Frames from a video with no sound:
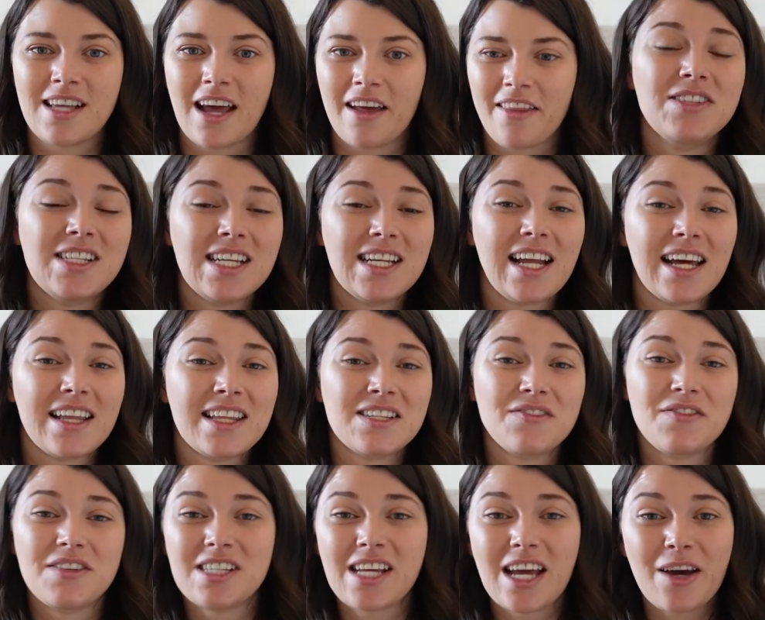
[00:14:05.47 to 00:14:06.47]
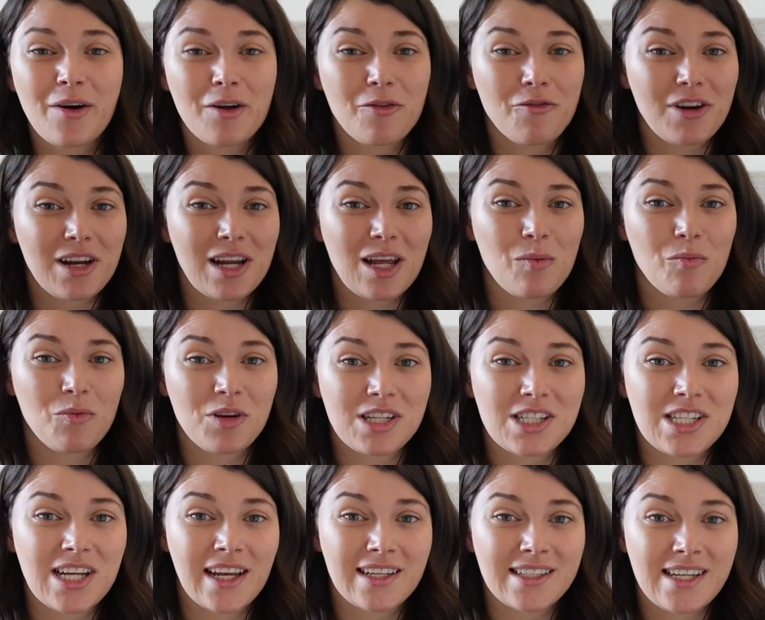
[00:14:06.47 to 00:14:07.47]
If you did like this video, I'd really
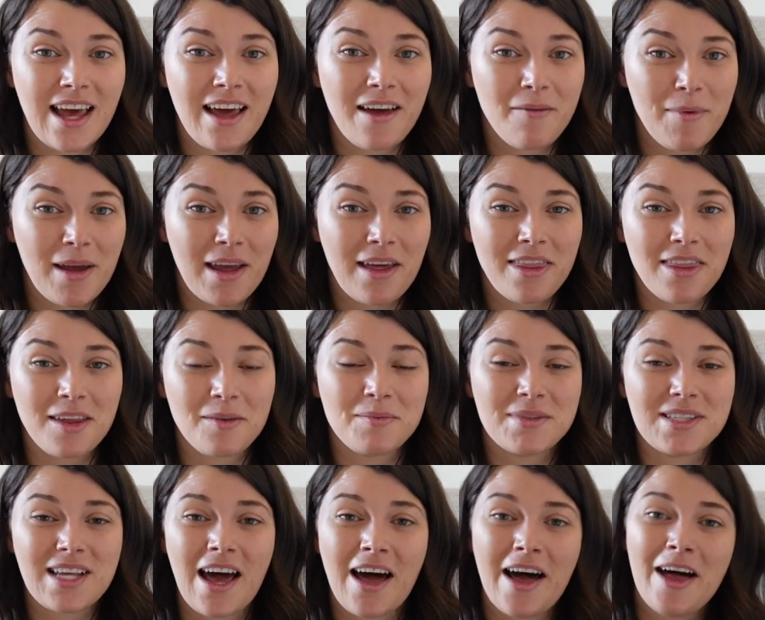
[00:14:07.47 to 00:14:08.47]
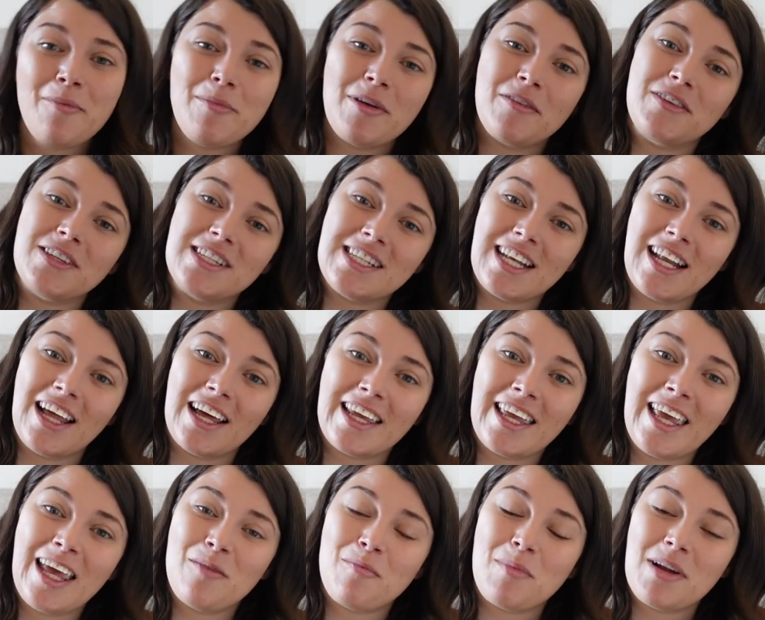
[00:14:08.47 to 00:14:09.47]
appreciate a big thumbs up if you did like
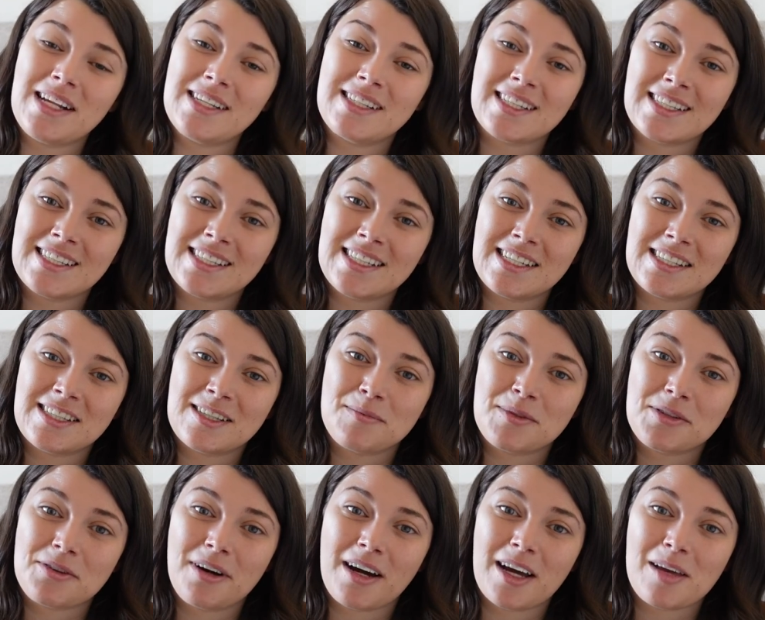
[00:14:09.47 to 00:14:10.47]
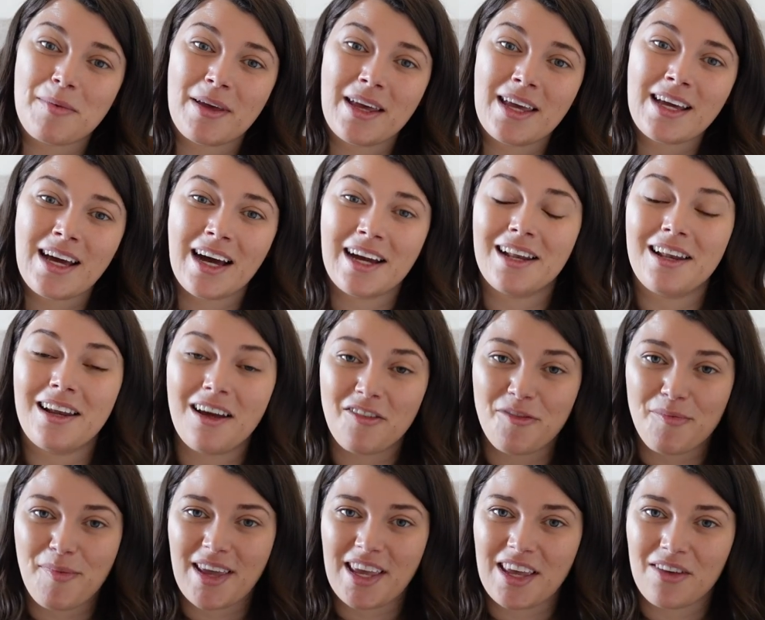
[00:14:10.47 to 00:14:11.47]
it, and please consider subscribing. I love
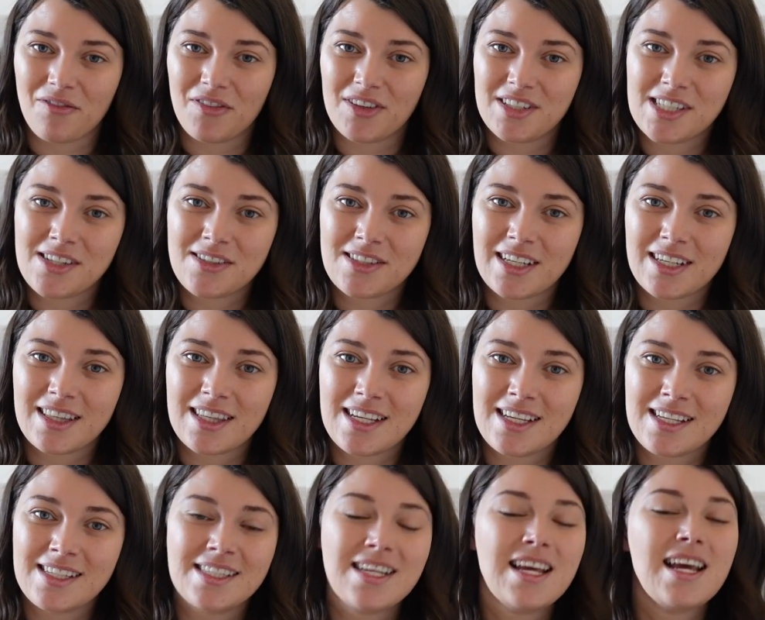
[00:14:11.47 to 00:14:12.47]
making videos like this.